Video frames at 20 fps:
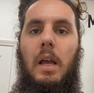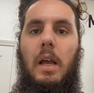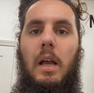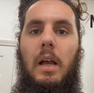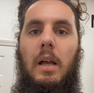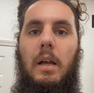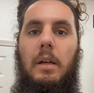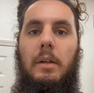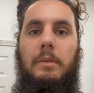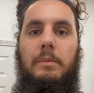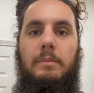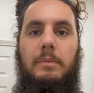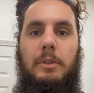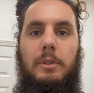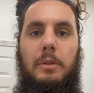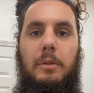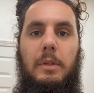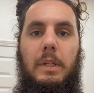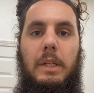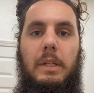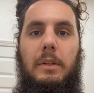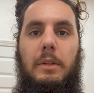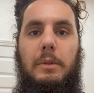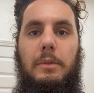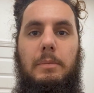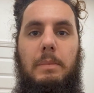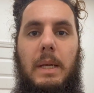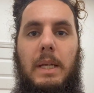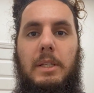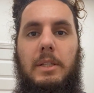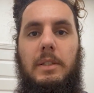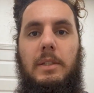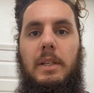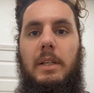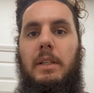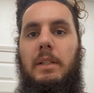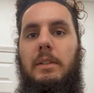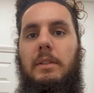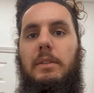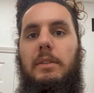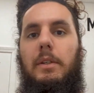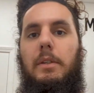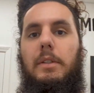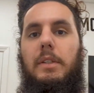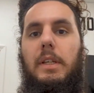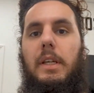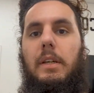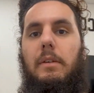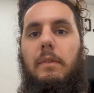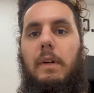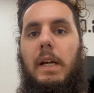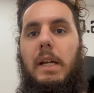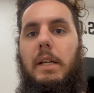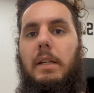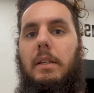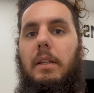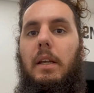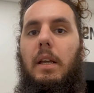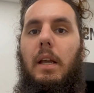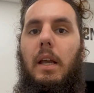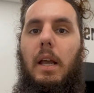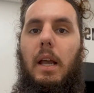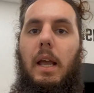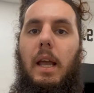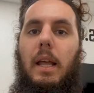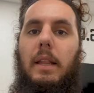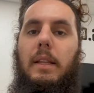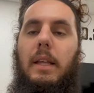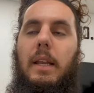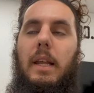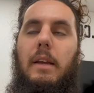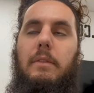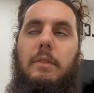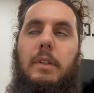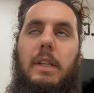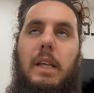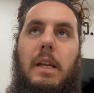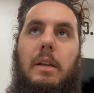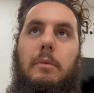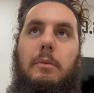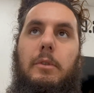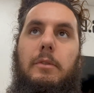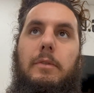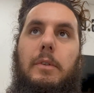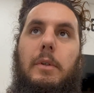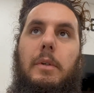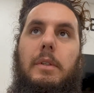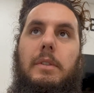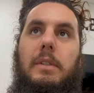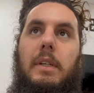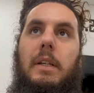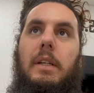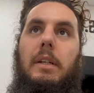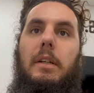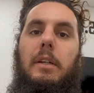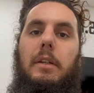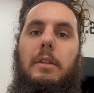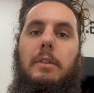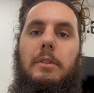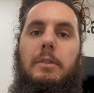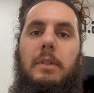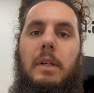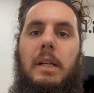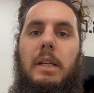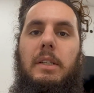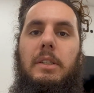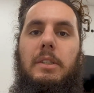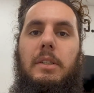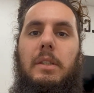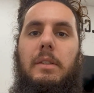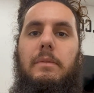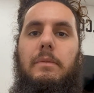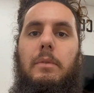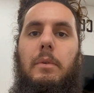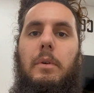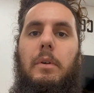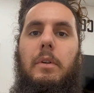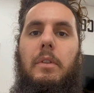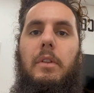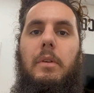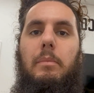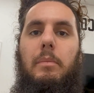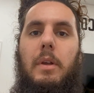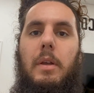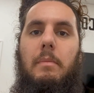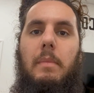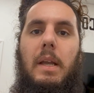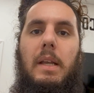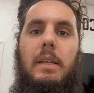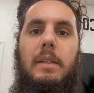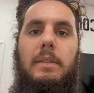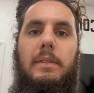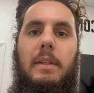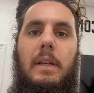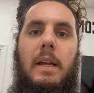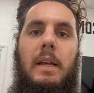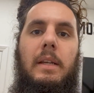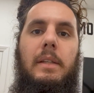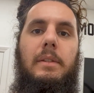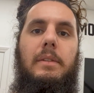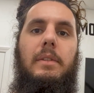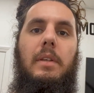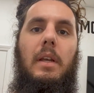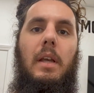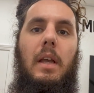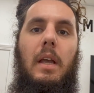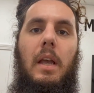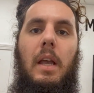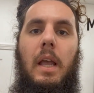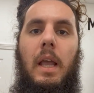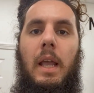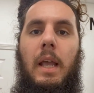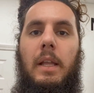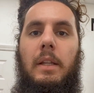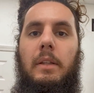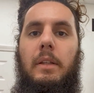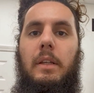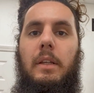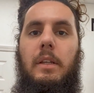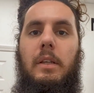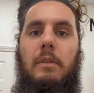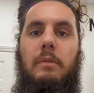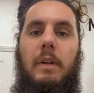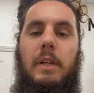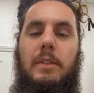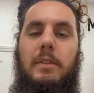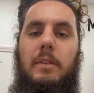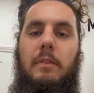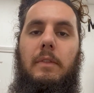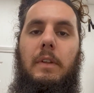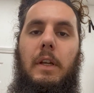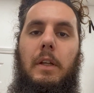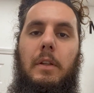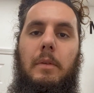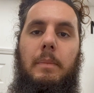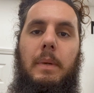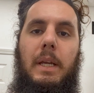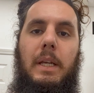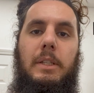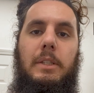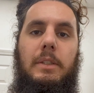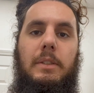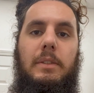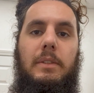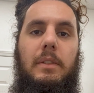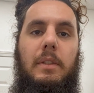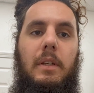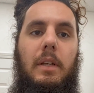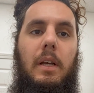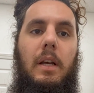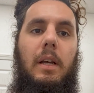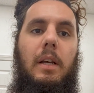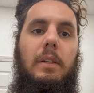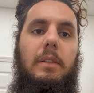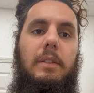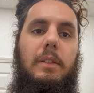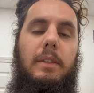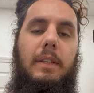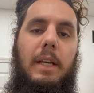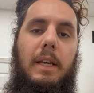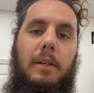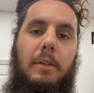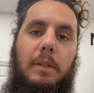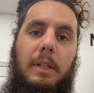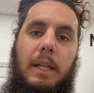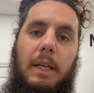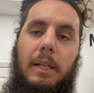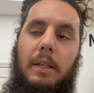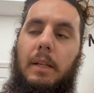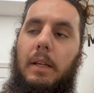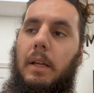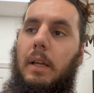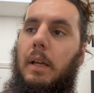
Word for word: um, so that those pages can start to get ranked. And then after that, we'll focus on another strategy for the pre-made designs and the rest of the other pages uh, to tackle that.